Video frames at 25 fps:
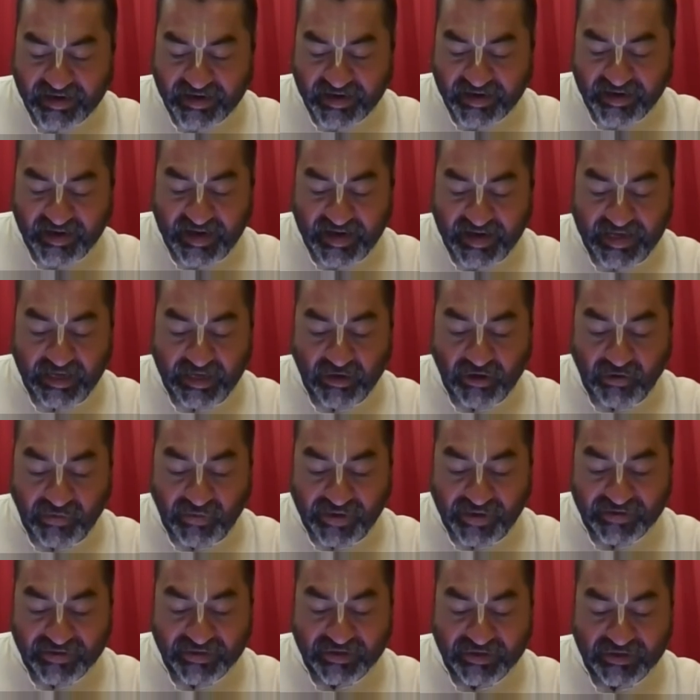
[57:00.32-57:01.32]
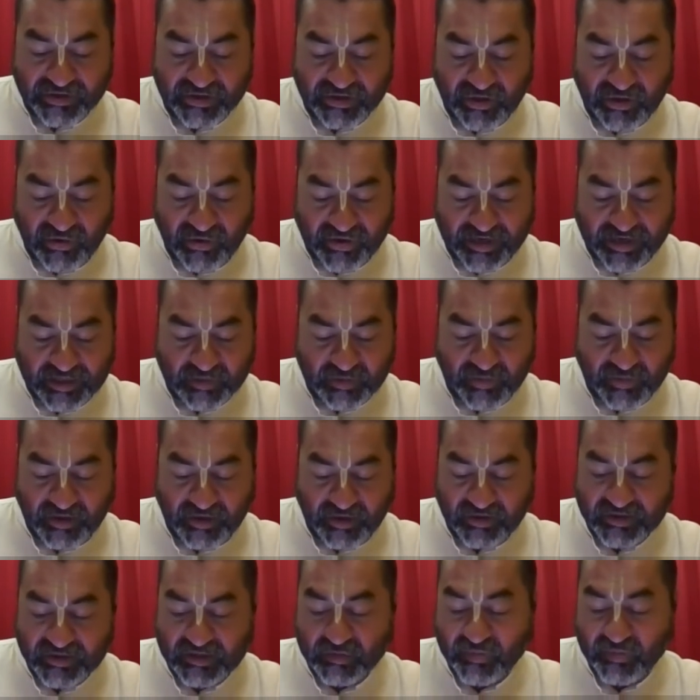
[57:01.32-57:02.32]
king, your question is glorious
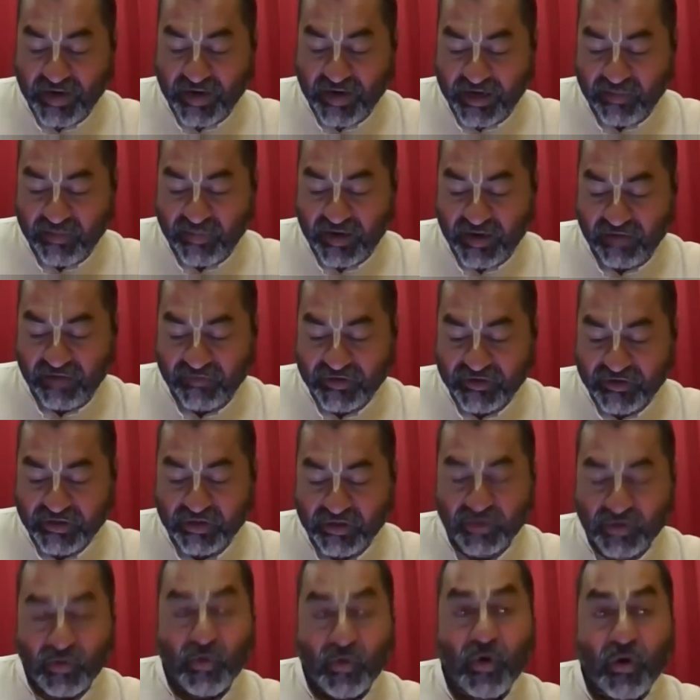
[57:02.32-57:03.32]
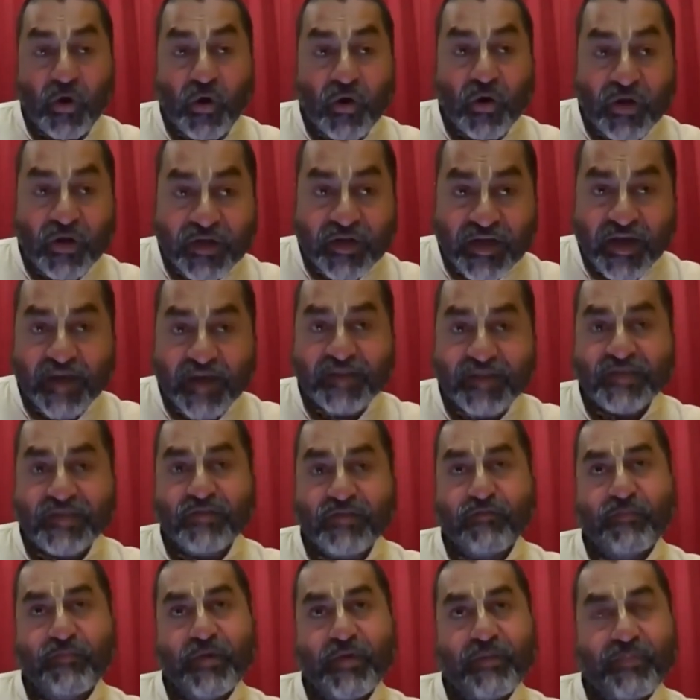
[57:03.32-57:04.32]
because it's very beneficial to all kinds
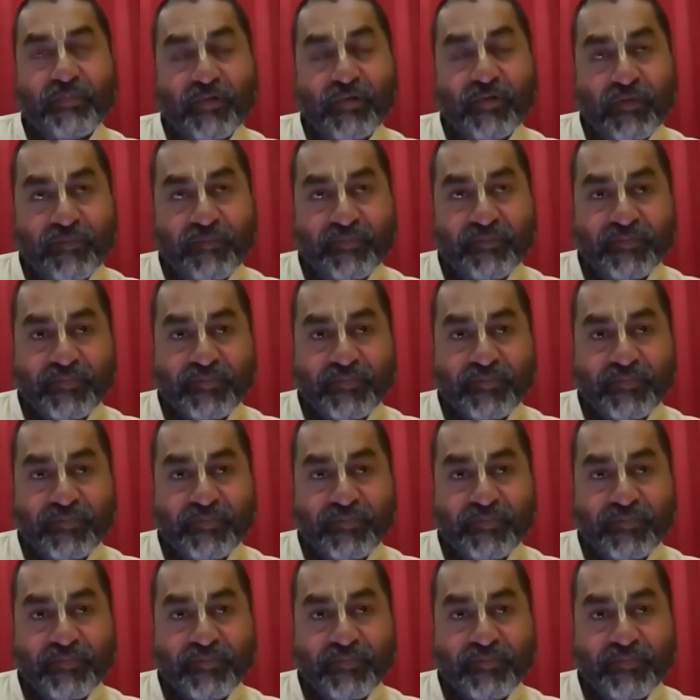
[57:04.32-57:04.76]
of people,